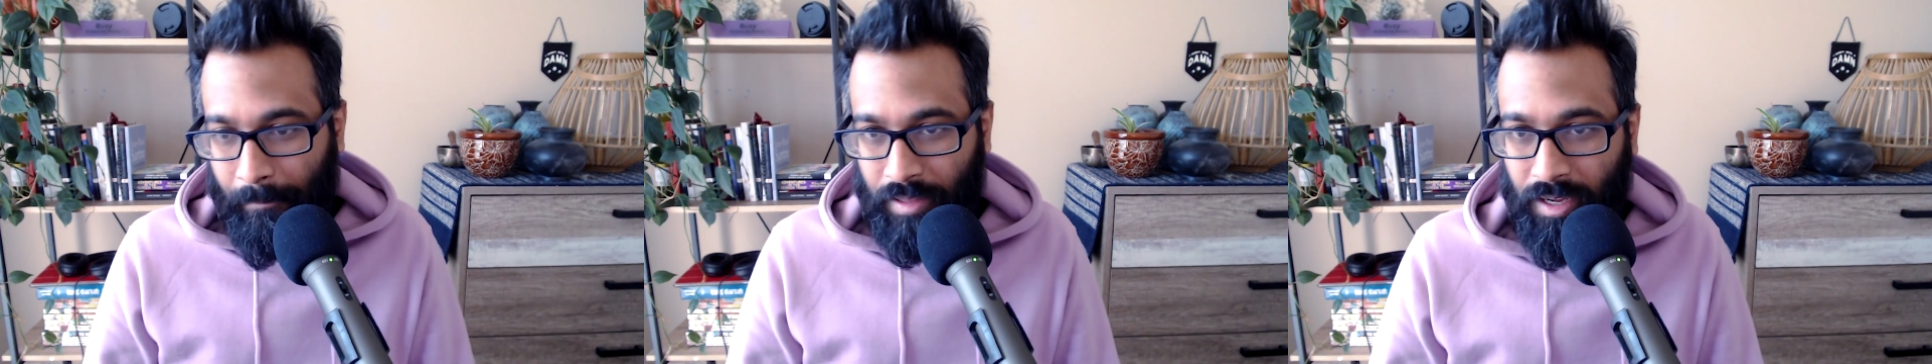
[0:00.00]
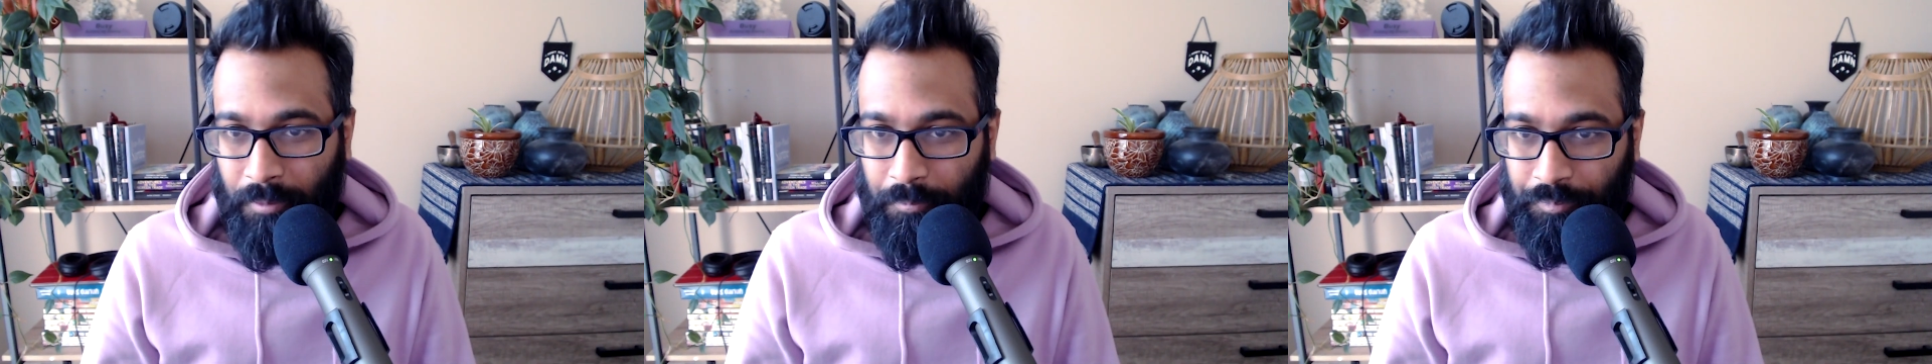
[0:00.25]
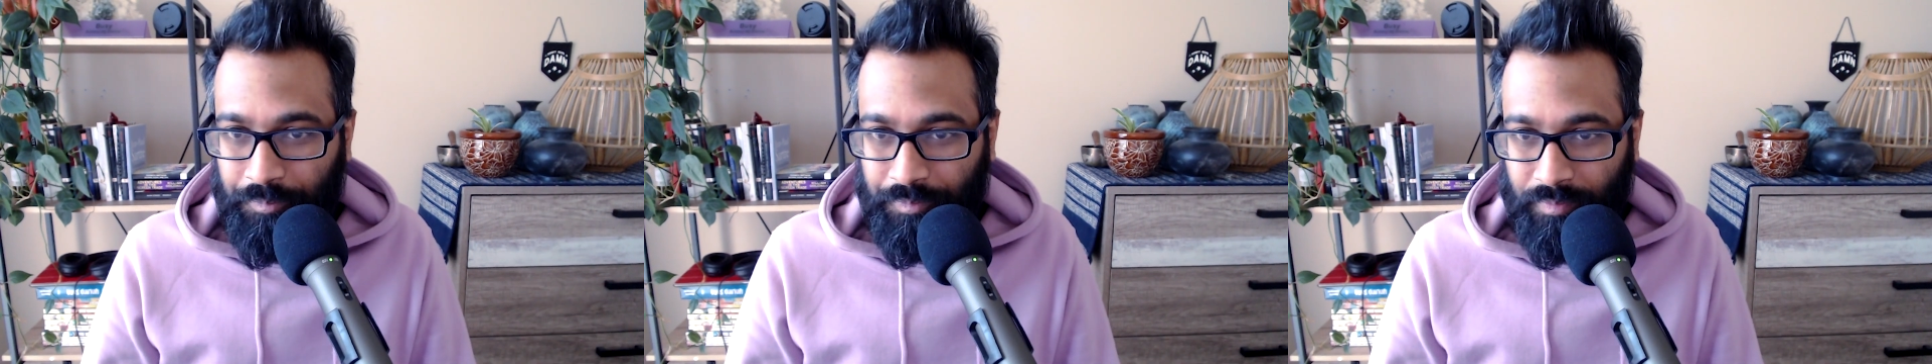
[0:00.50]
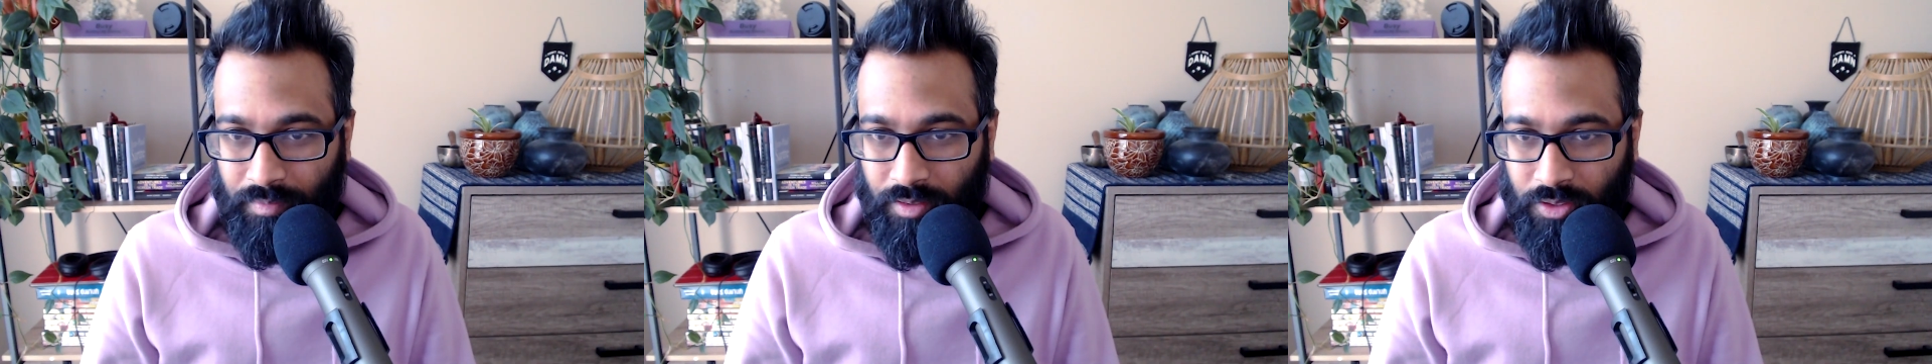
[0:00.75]

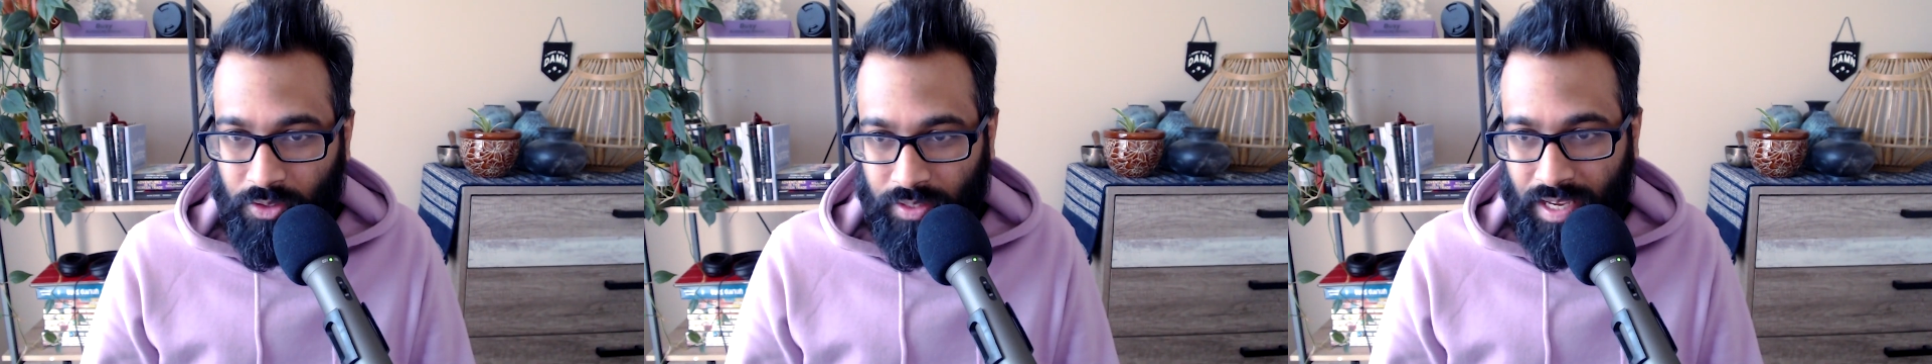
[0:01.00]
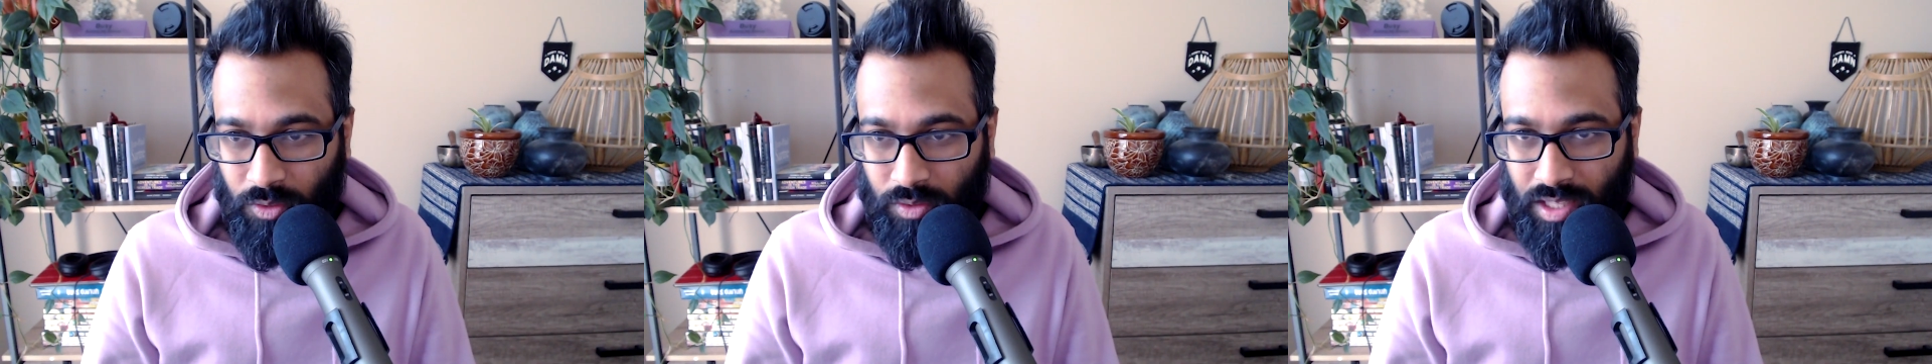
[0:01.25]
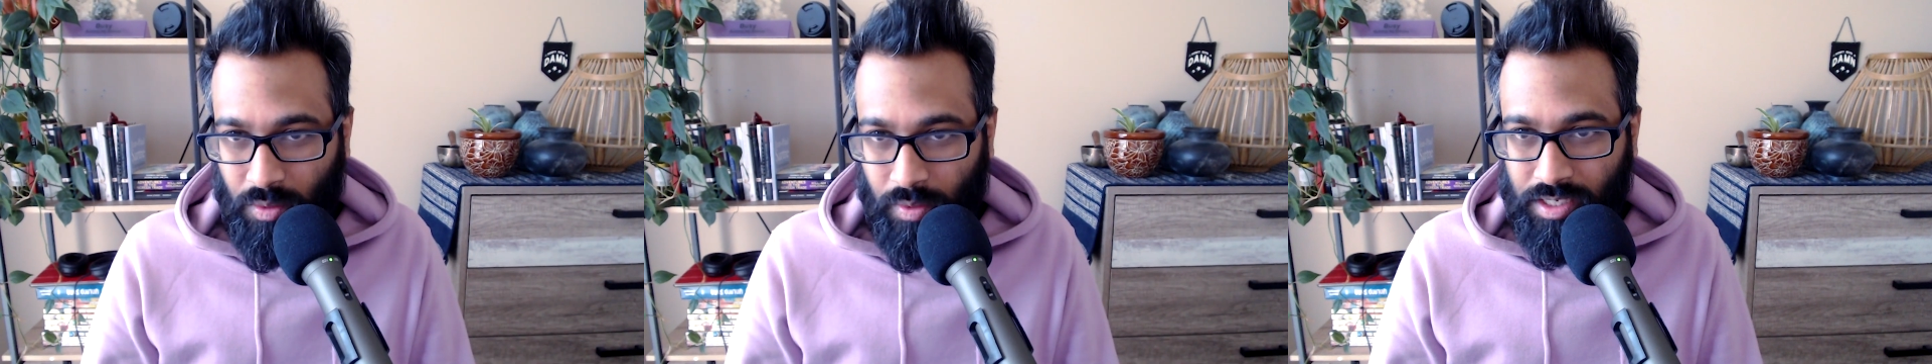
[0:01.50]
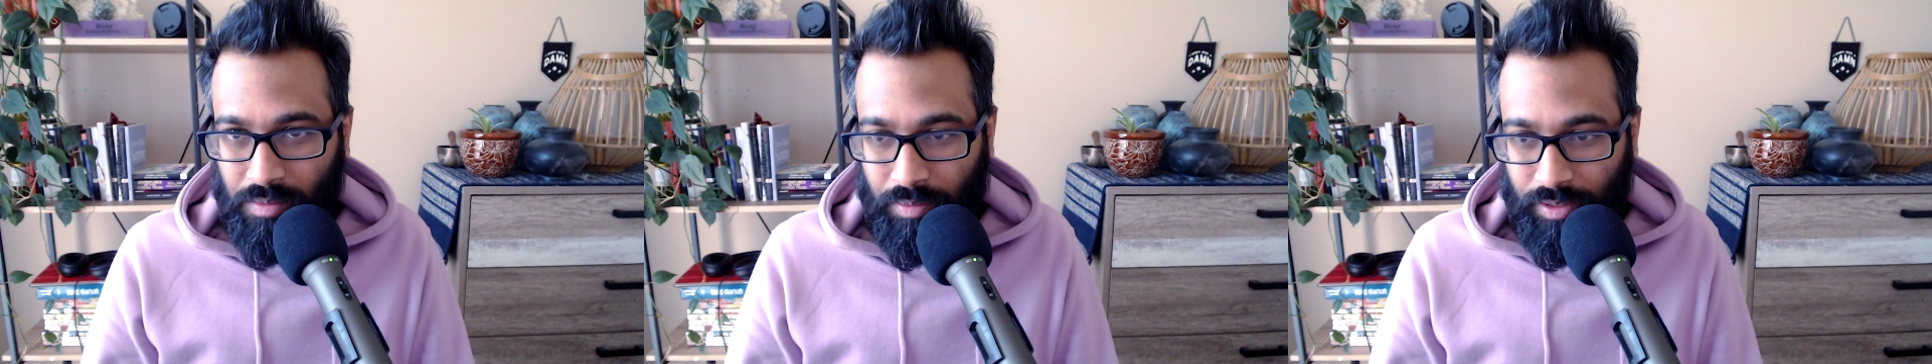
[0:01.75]
So yeah, look, there were
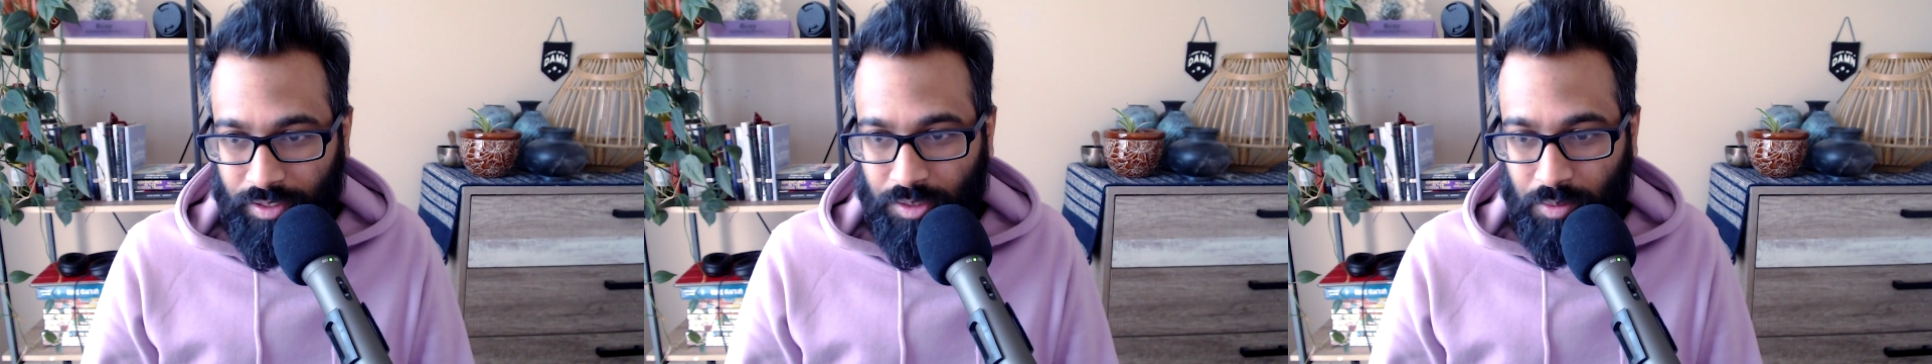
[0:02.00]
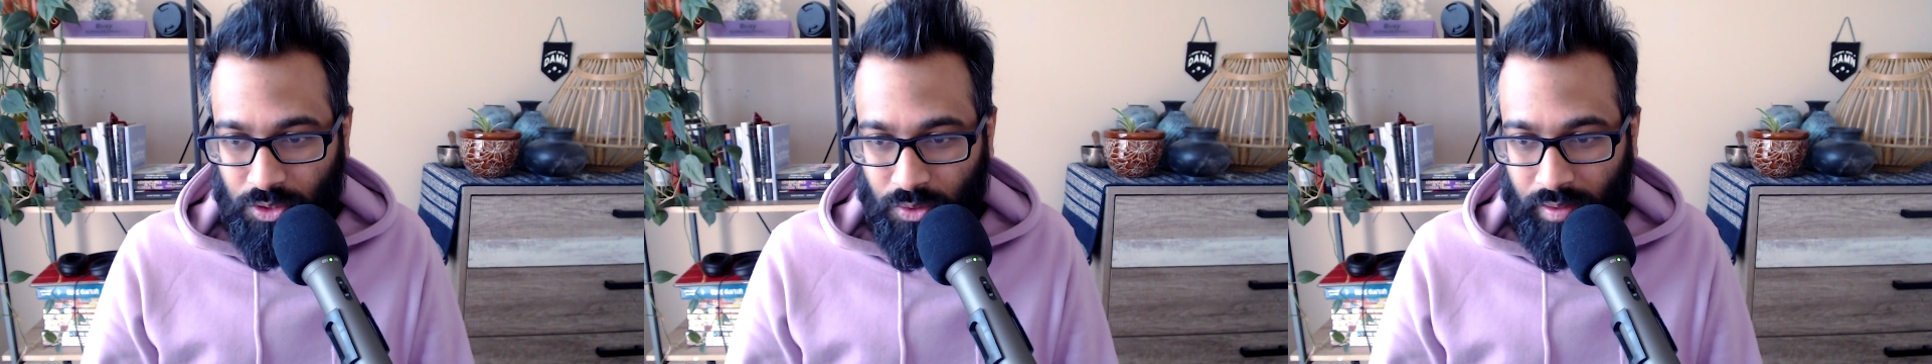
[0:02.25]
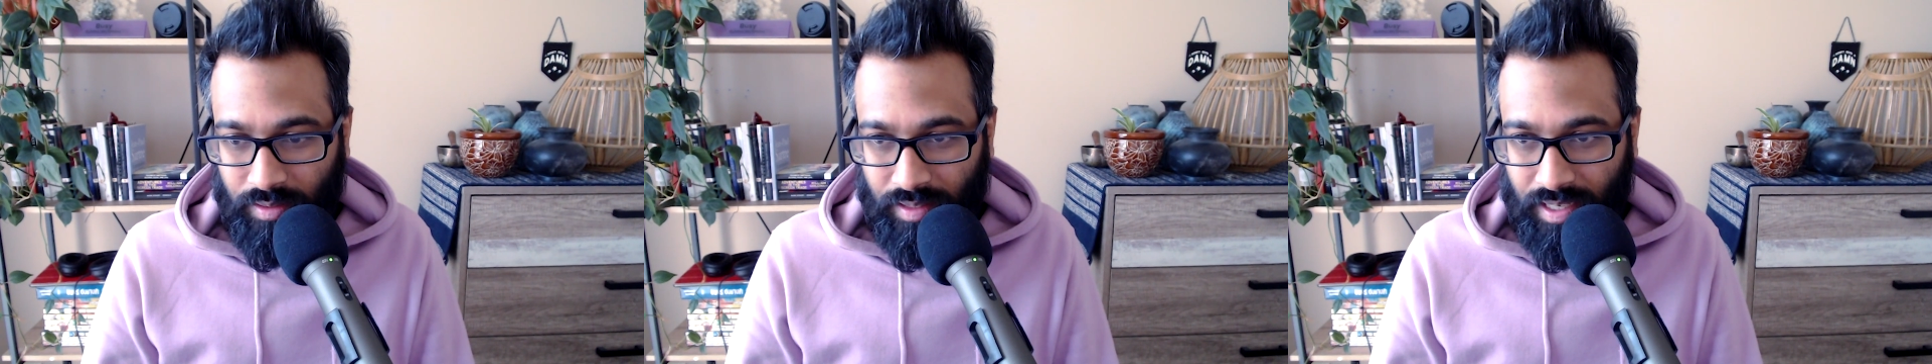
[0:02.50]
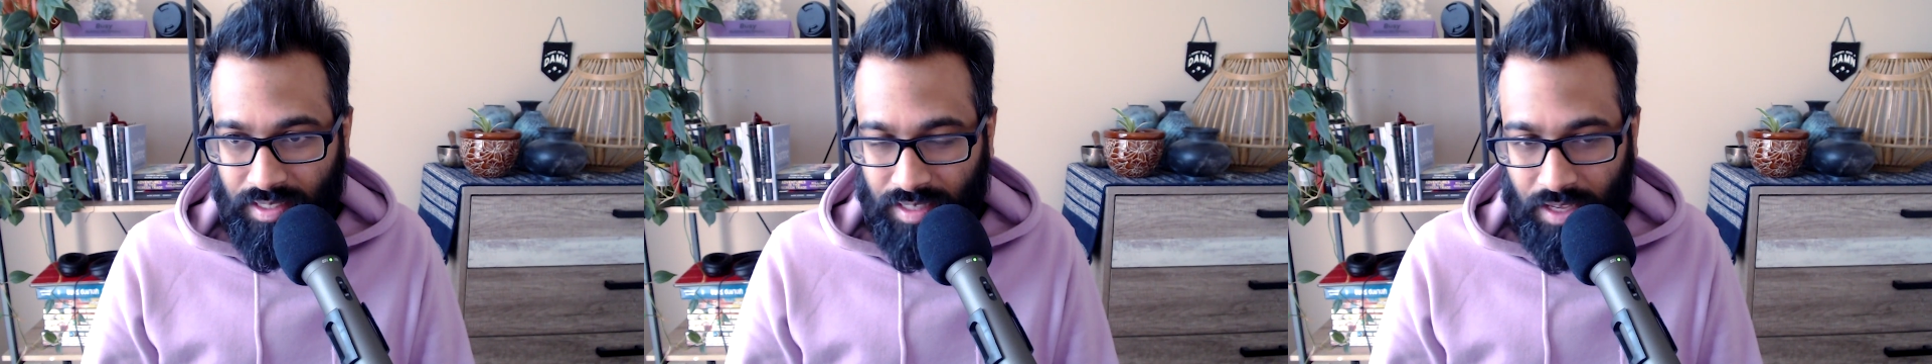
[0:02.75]
some predictable storylines.